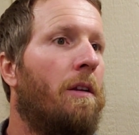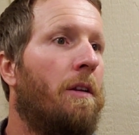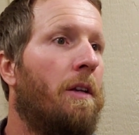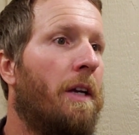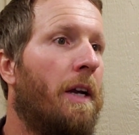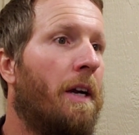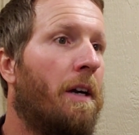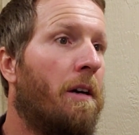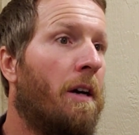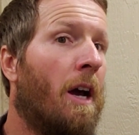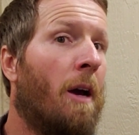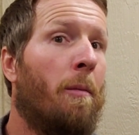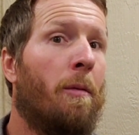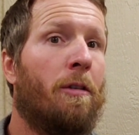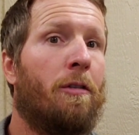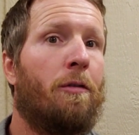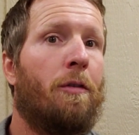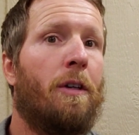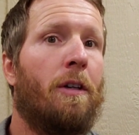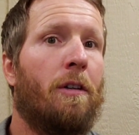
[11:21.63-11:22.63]
The air
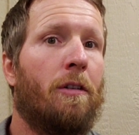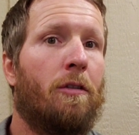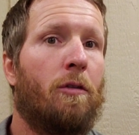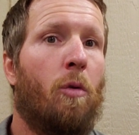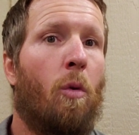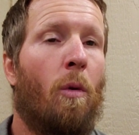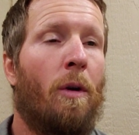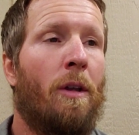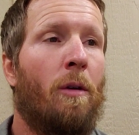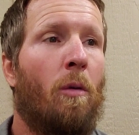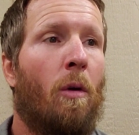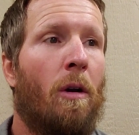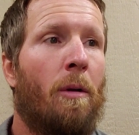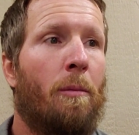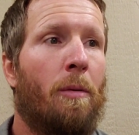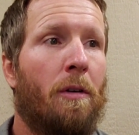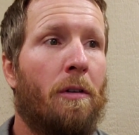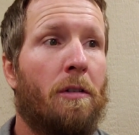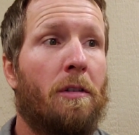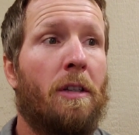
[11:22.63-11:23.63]
atmosphere is
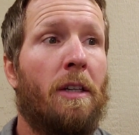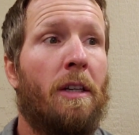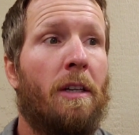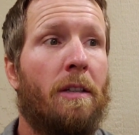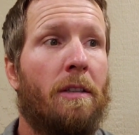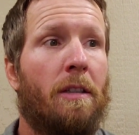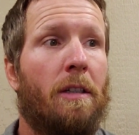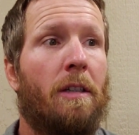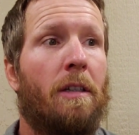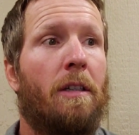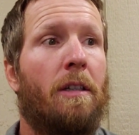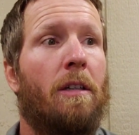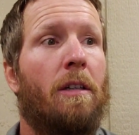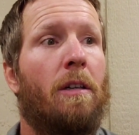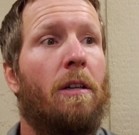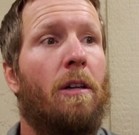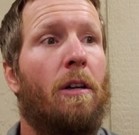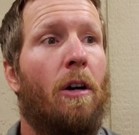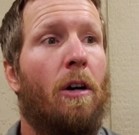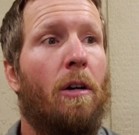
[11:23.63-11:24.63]
21%
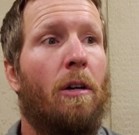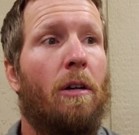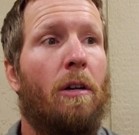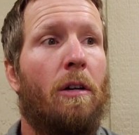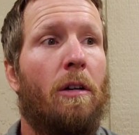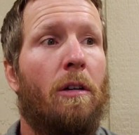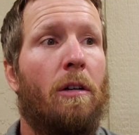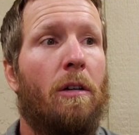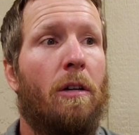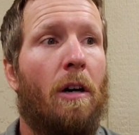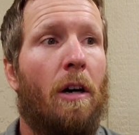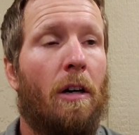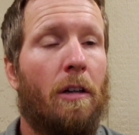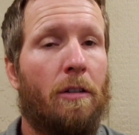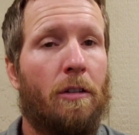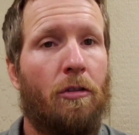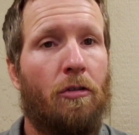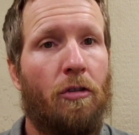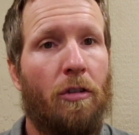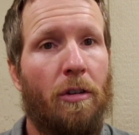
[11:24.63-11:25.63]

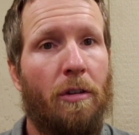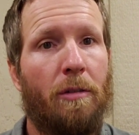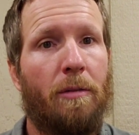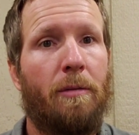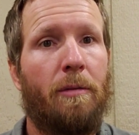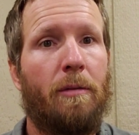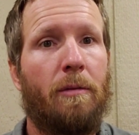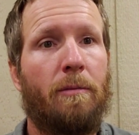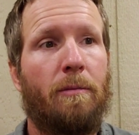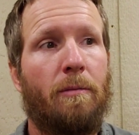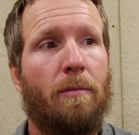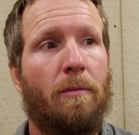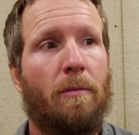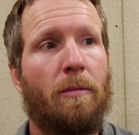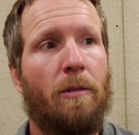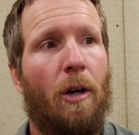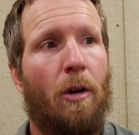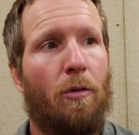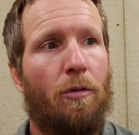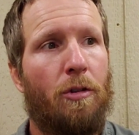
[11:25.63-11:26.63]
oxygen,
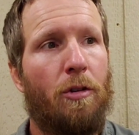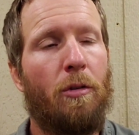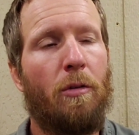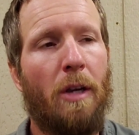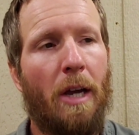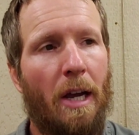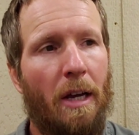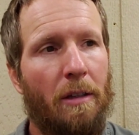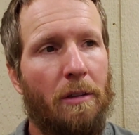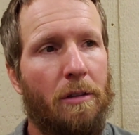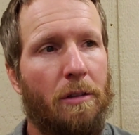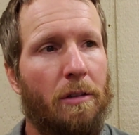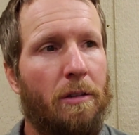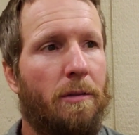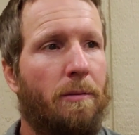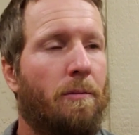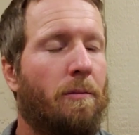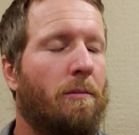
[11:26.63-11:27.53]
O2 gas.